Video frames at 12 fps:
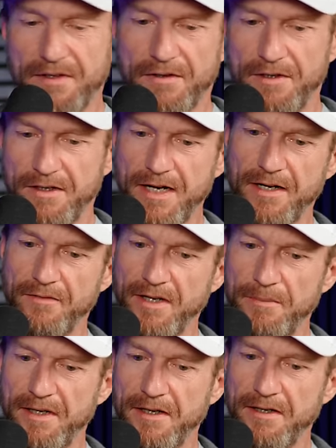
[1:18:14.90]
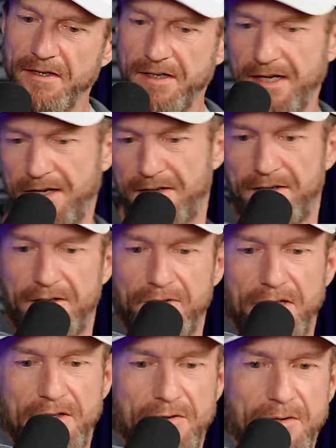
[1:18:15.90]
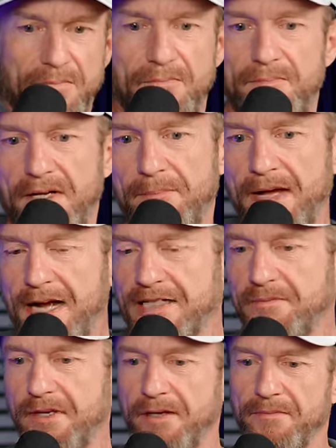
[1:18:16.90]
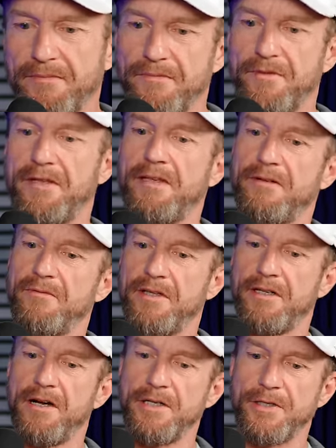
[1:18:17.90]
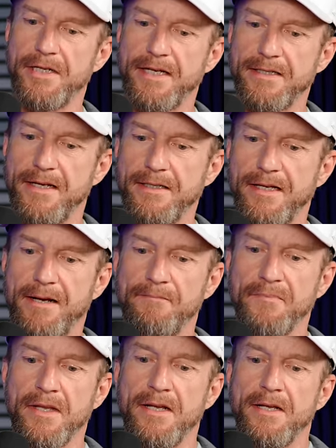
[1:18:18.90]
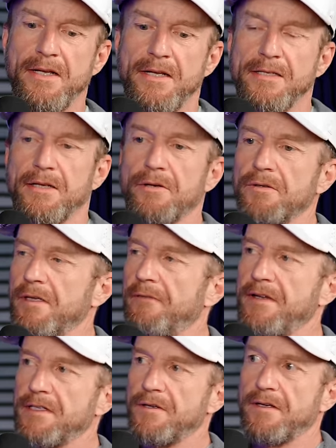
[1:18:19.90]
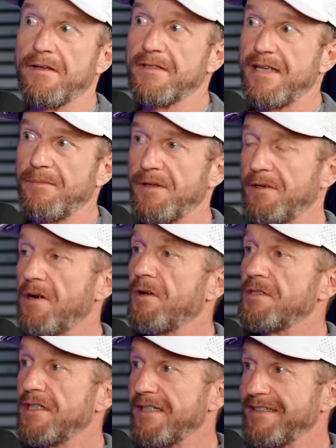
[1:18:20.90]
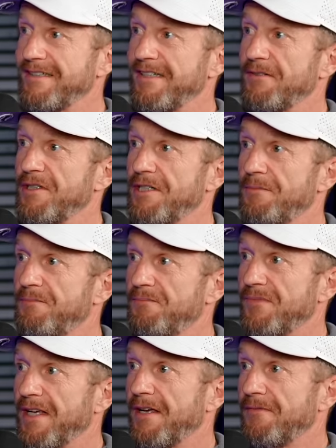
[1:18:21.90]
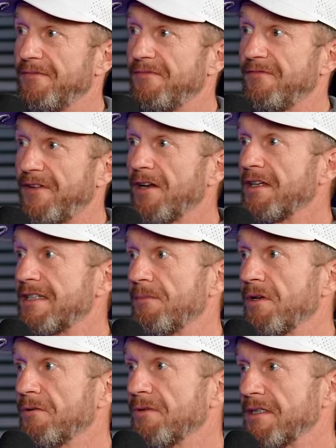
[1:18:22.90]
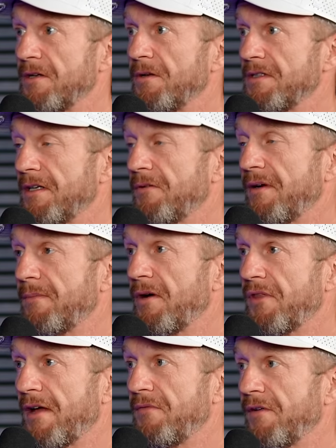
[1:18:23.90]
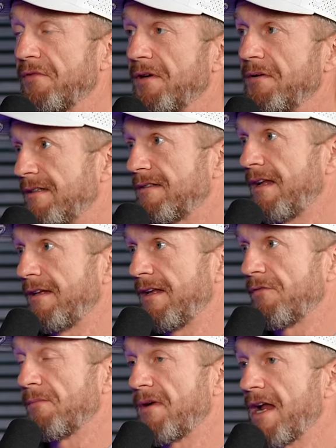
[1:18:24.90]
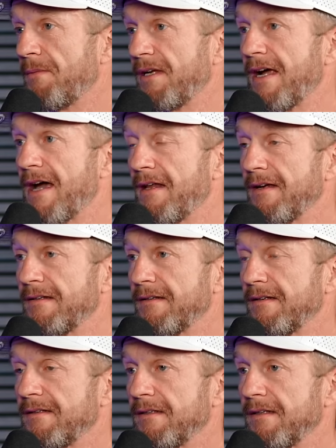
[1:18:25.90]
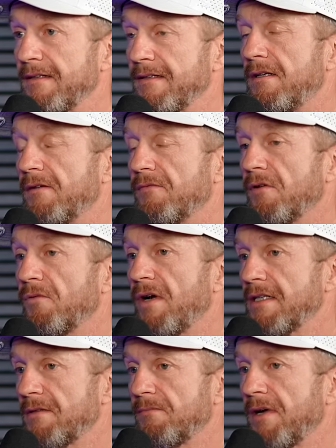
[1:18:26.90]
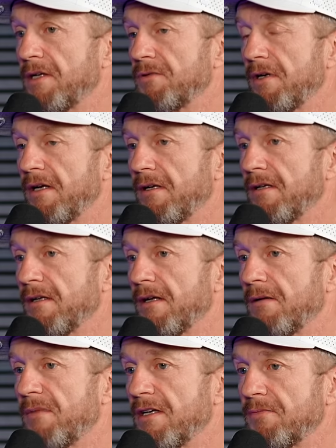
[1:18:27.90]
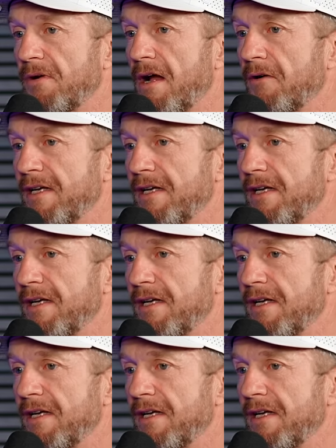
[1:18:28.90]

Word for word: So you're kind of limited. You can't really do a big backswing with with it on your chest like that. So if he's using the same methodology, we should get fairly similar results. You know, we both have different, slightly different body mechanics and and different ways of measuring the miles per hour.